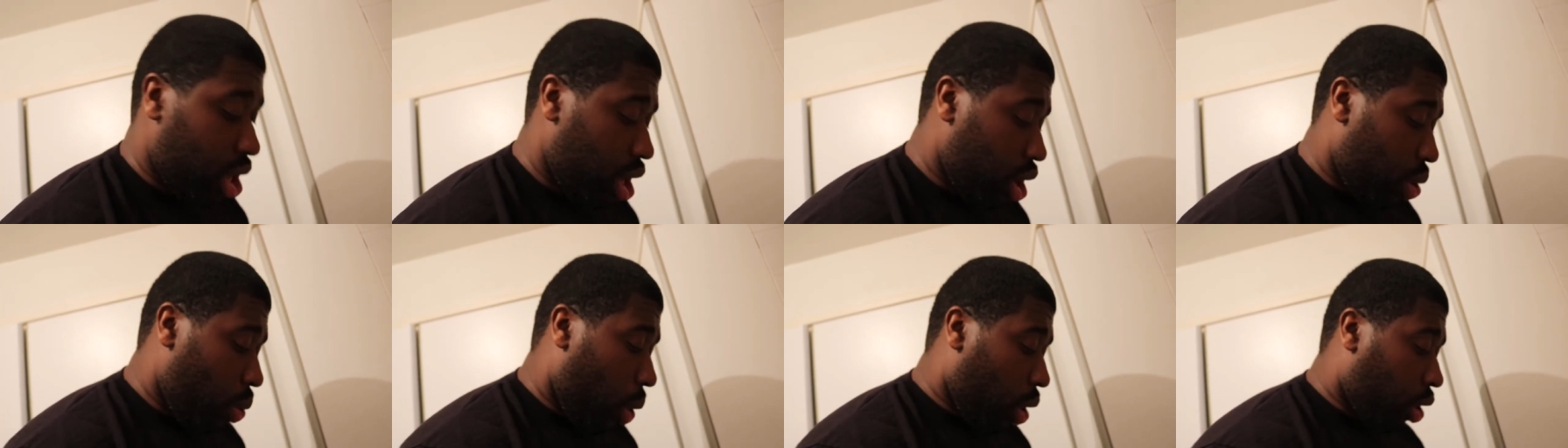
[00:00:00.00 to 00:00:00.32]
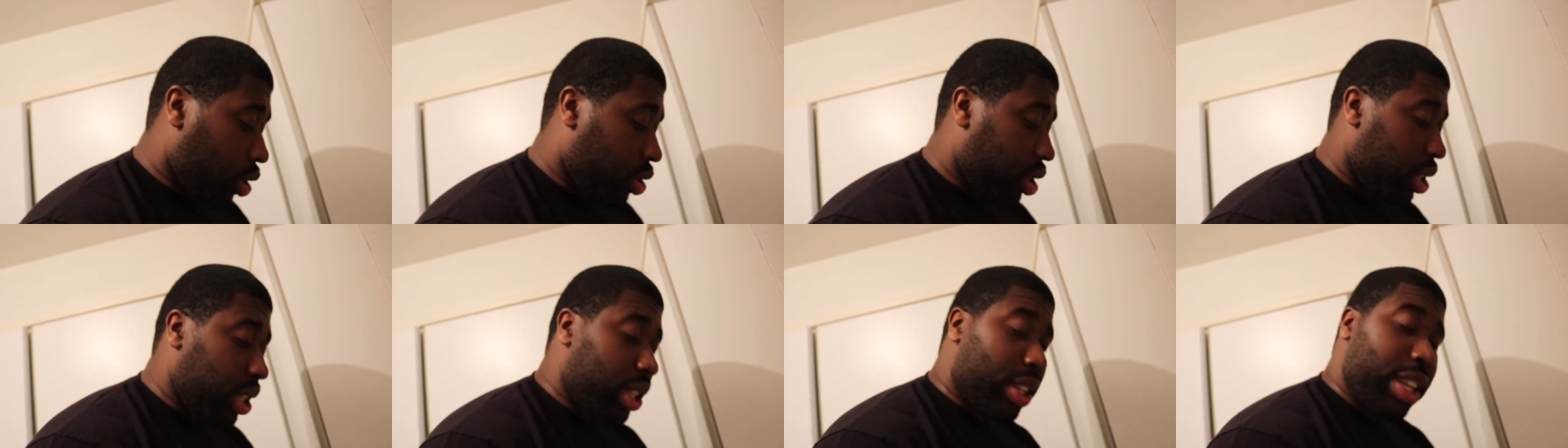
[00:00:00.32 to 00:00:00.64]
Welcome
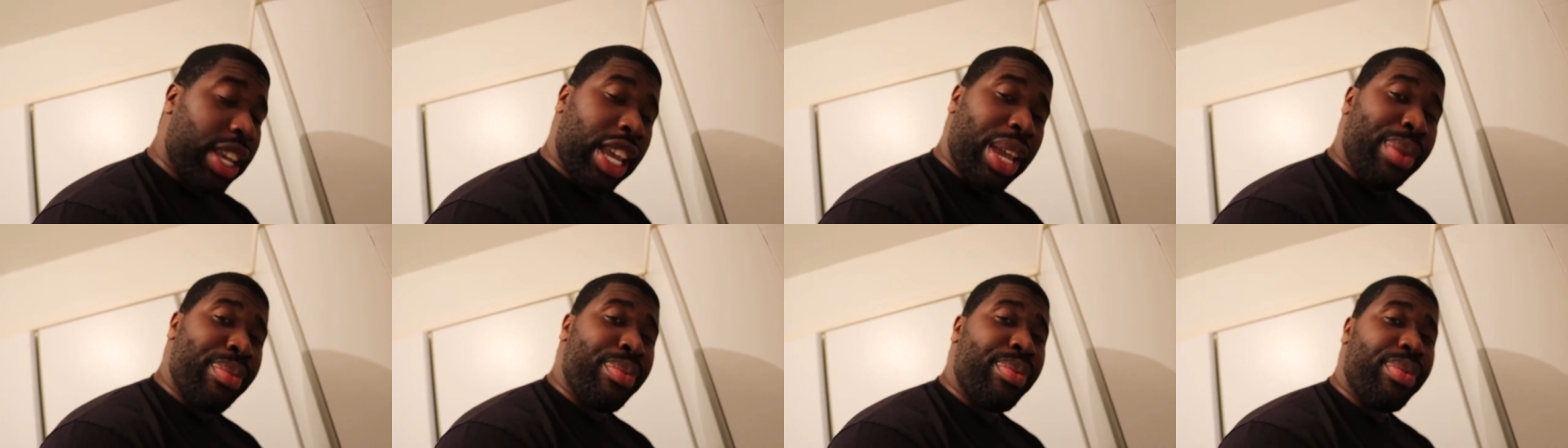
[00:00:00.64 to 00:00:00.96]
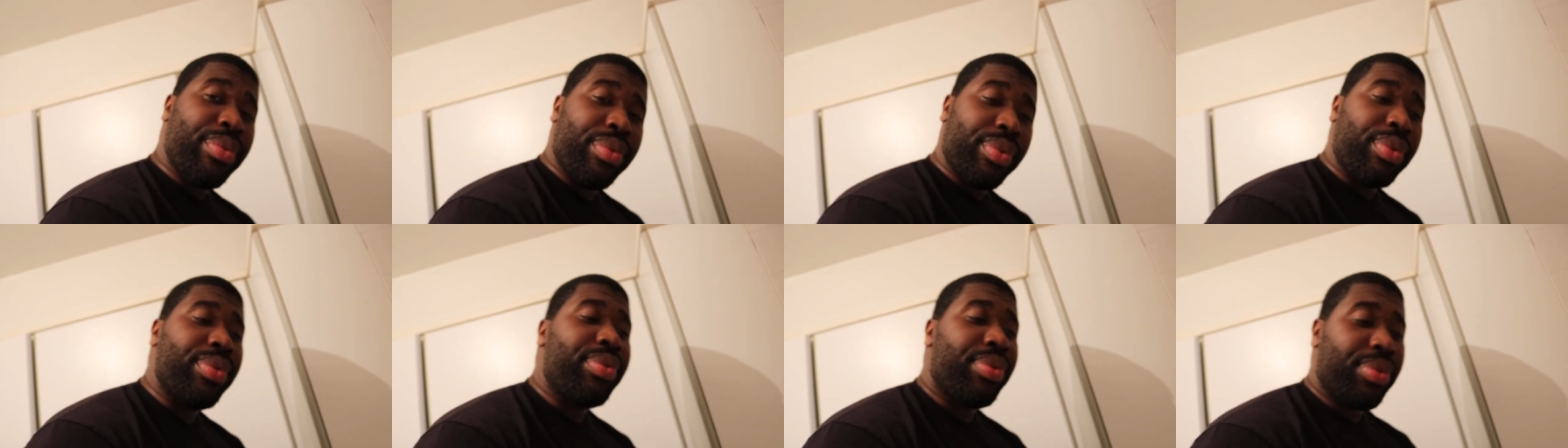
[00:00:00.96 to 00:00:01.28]
to the team.
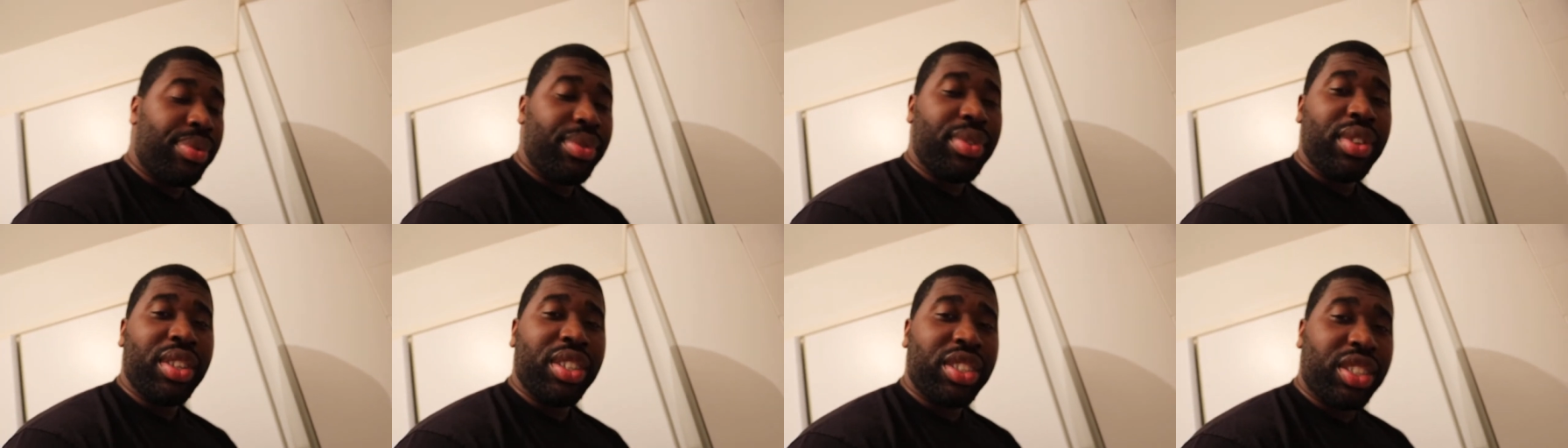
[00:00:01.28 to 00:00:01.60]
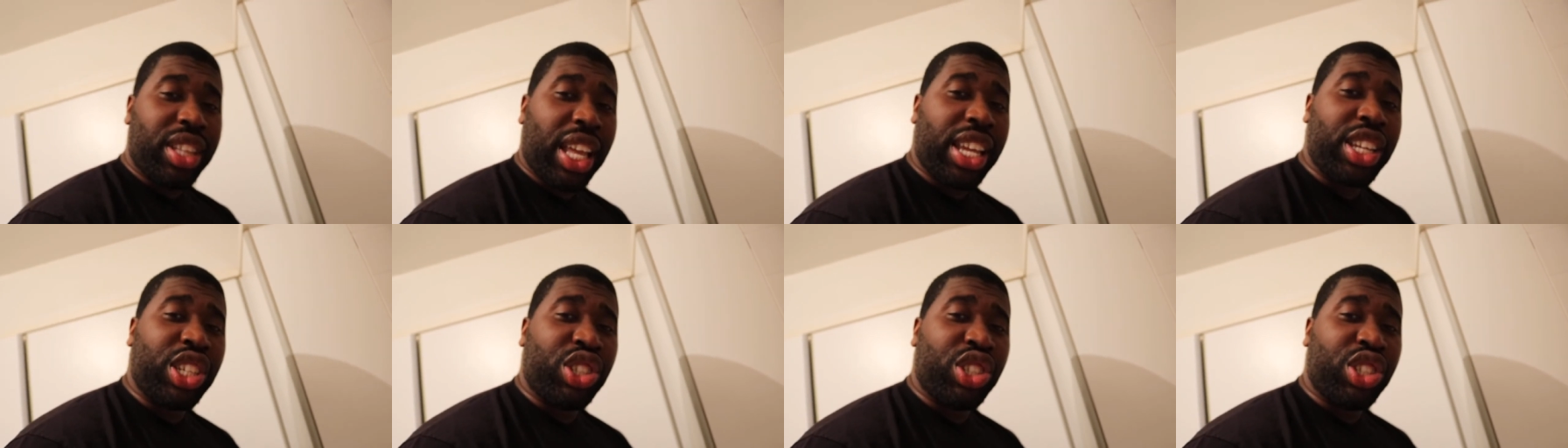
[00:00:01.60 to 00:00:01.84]
Stay